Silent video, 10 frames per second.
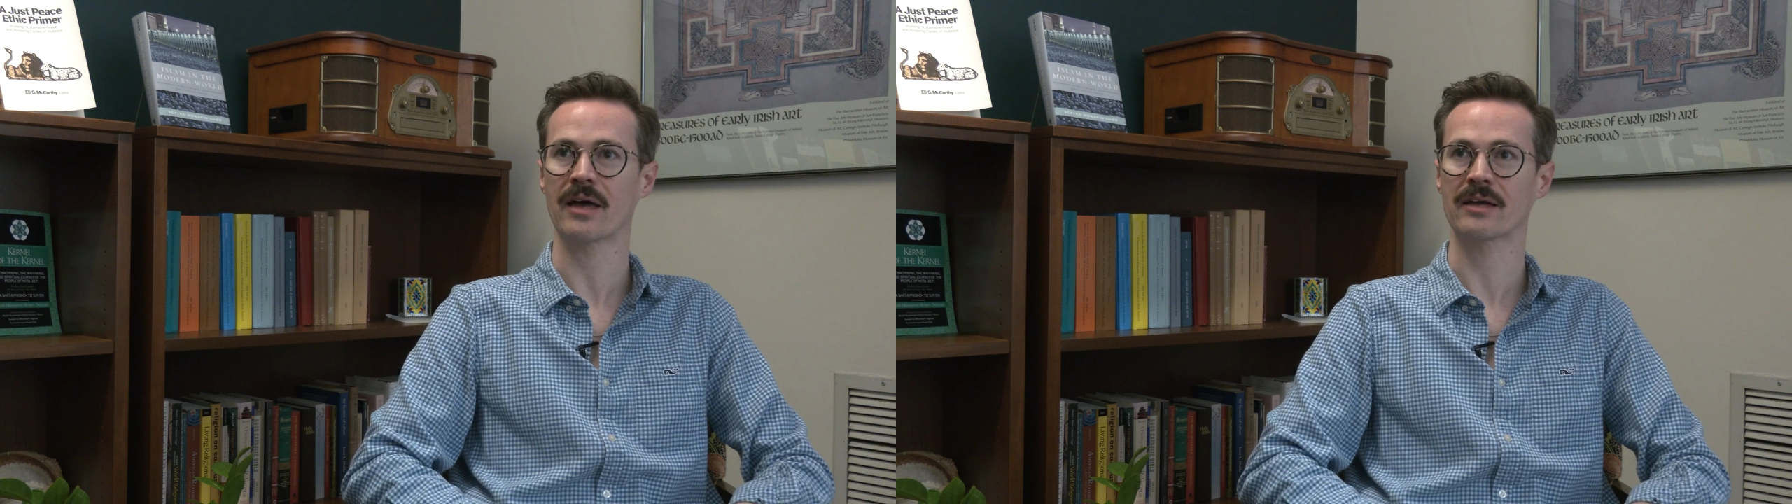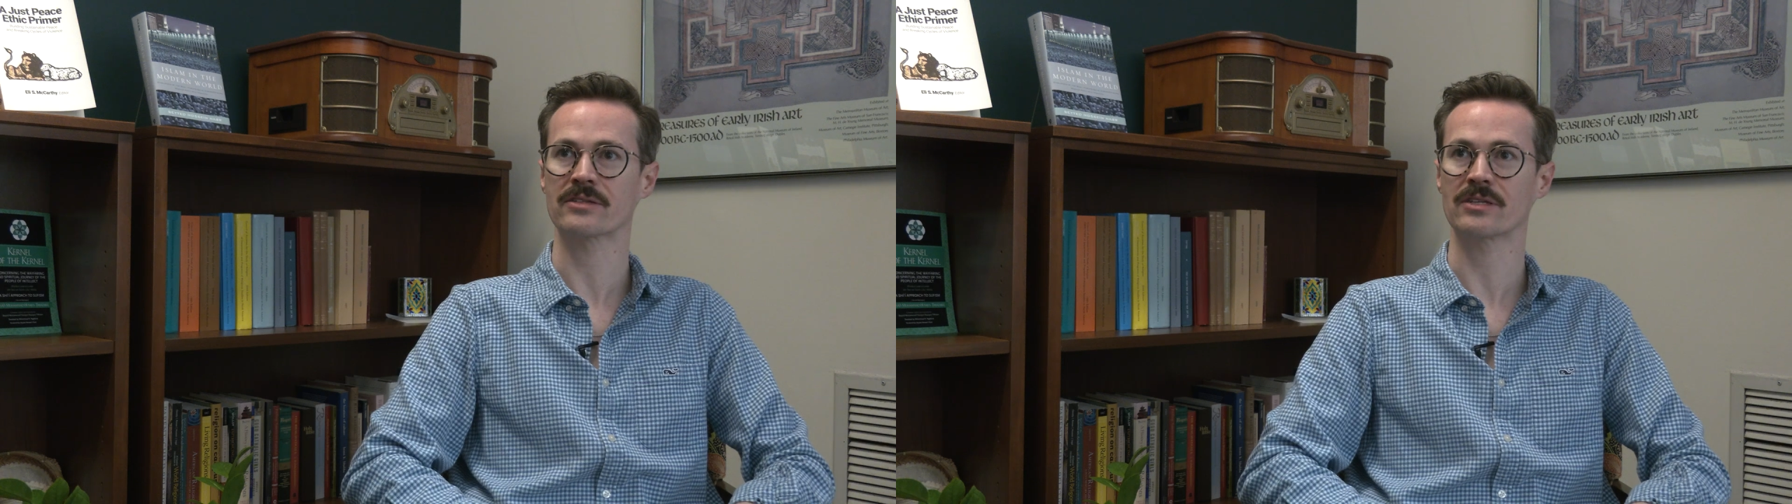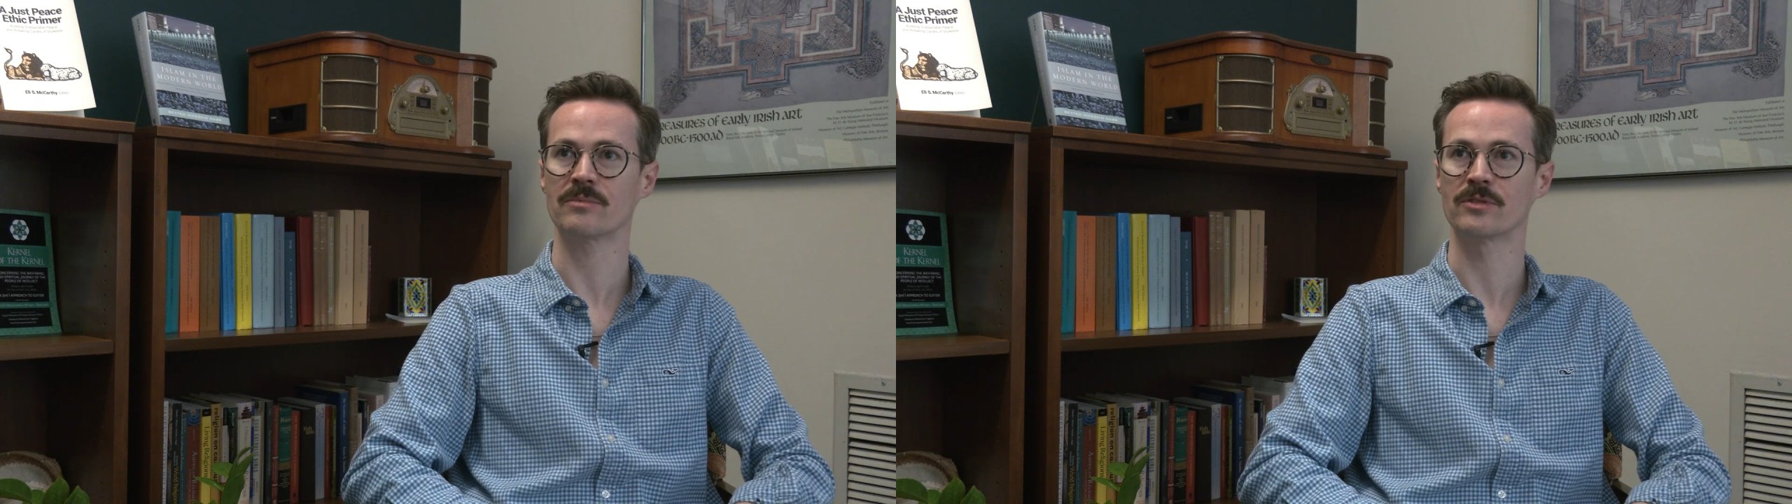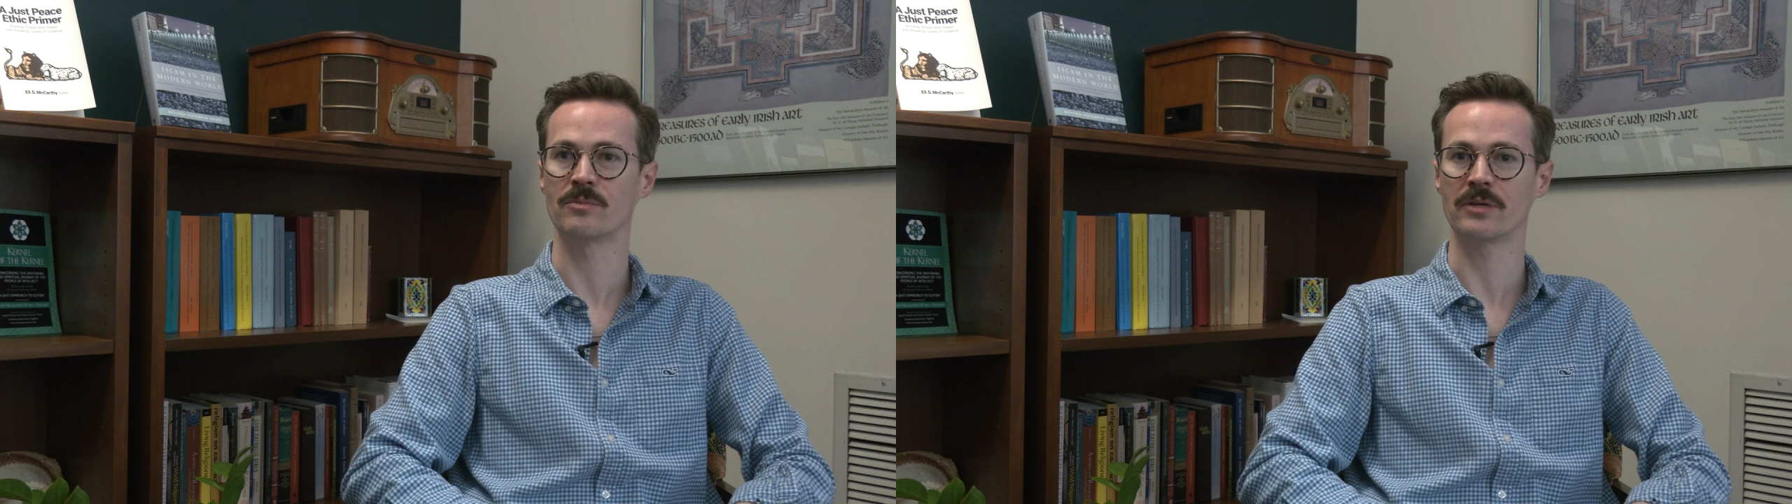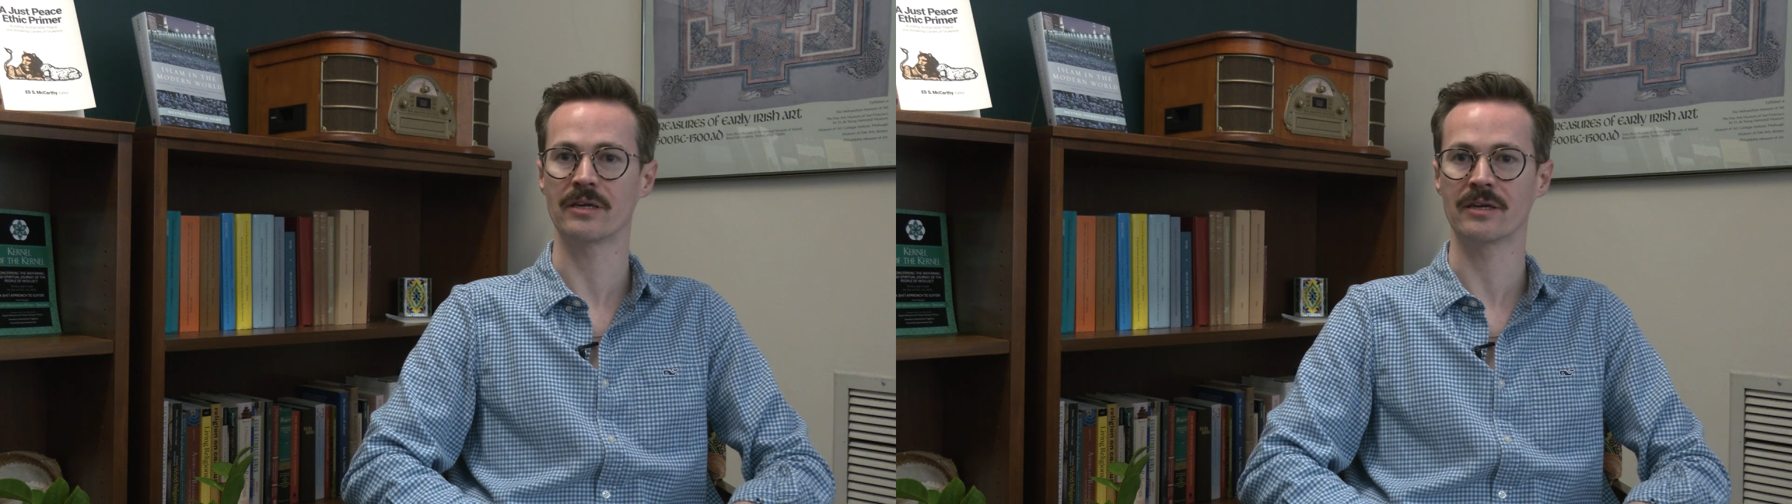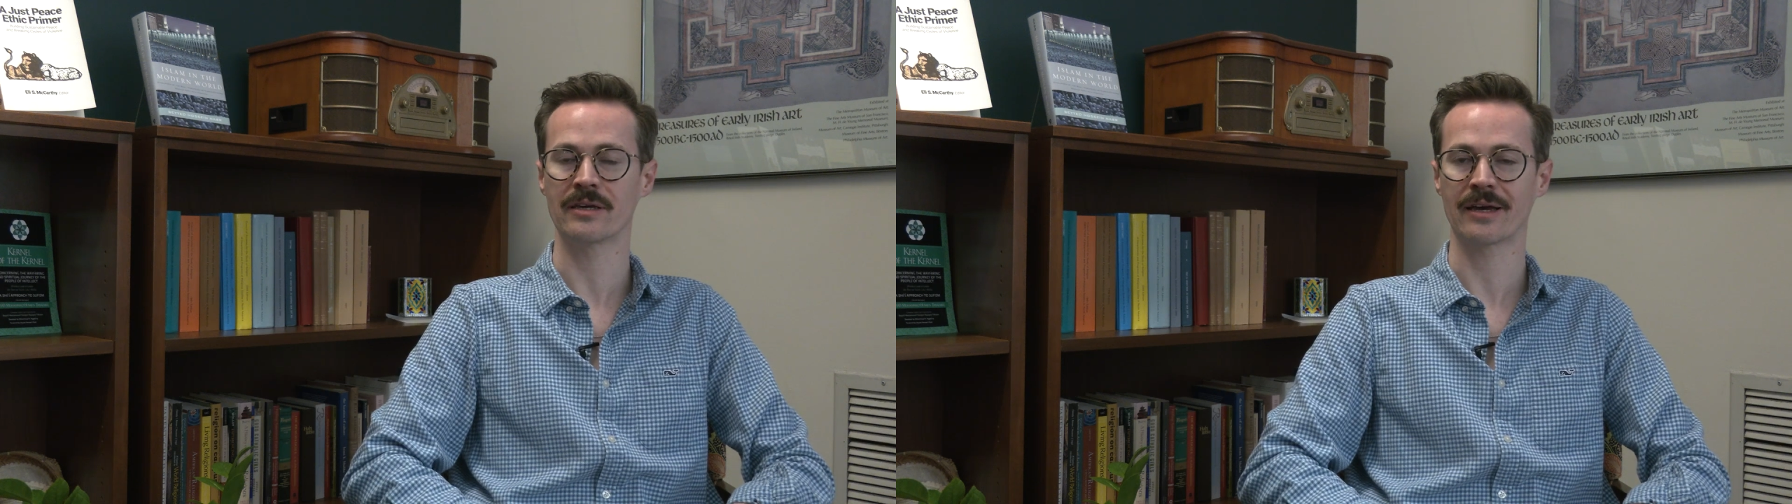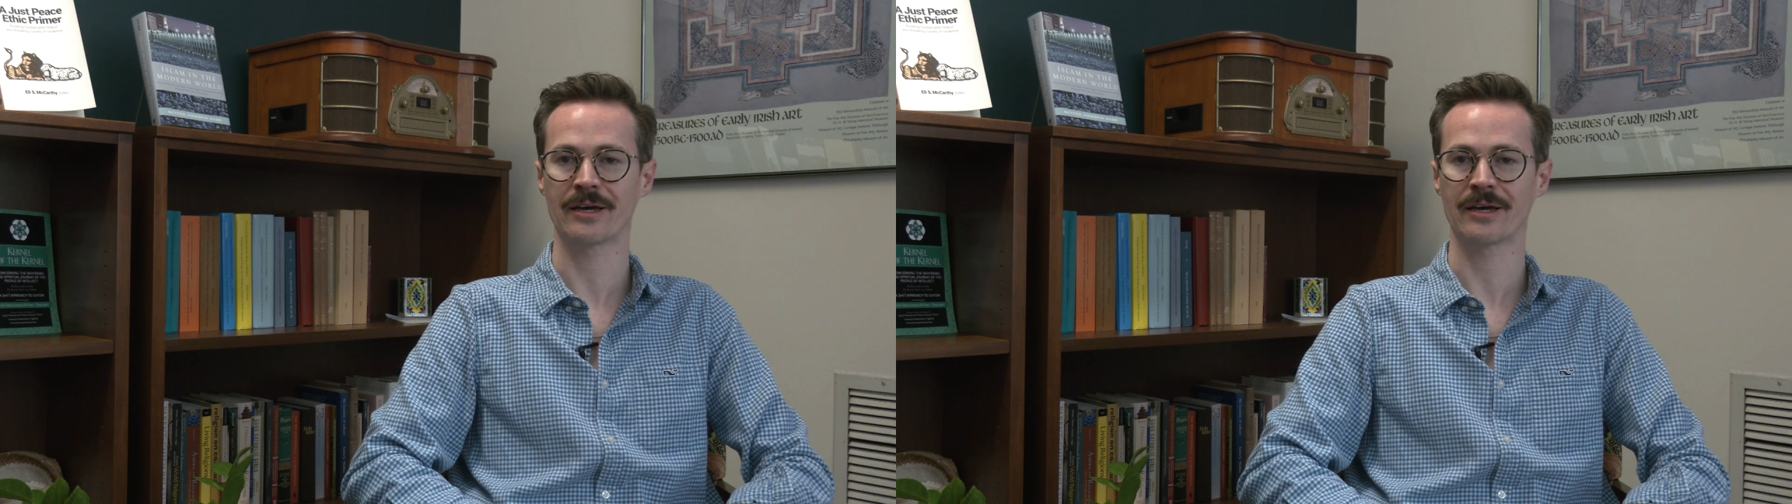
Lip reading: that seemed to be